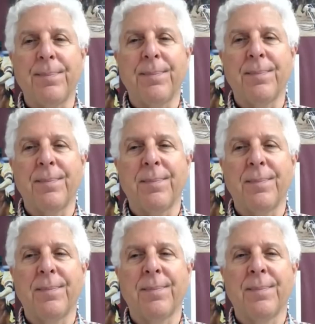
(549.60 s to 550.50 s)

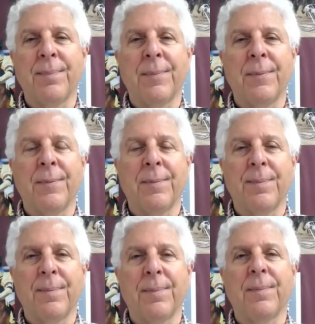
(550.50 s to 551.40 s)

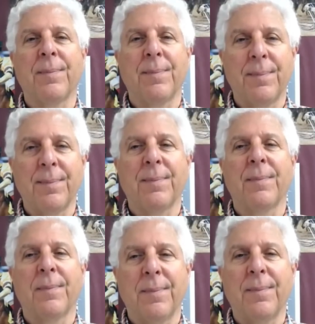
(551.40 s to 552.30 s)

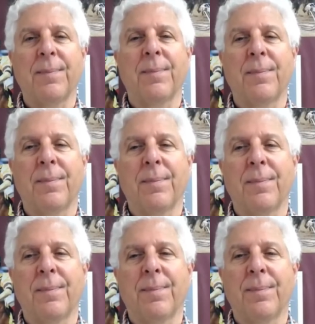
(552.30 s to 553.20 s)

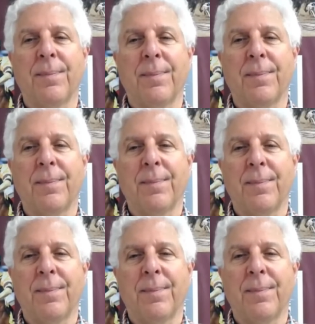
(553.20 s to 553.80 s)
[no speech]